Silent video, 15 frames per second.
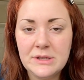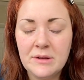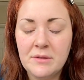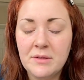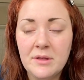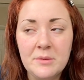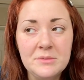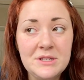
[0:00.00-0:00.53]

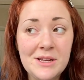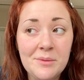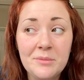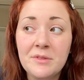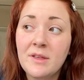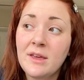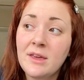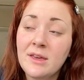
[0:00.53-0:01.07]
because
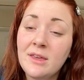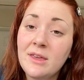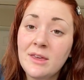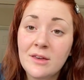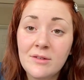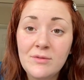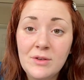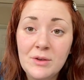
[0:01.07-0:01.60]
sometimes they can
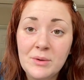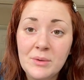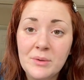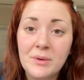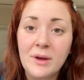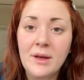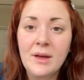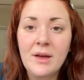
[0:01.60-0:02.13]
give
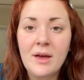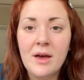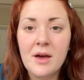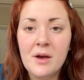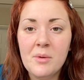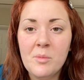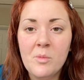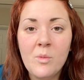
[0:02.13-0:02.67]
you
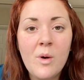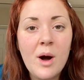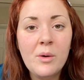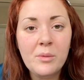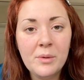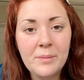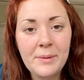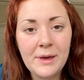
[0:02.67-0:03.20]

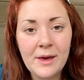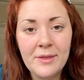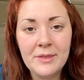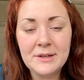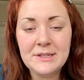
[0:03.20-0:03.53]
what will be on the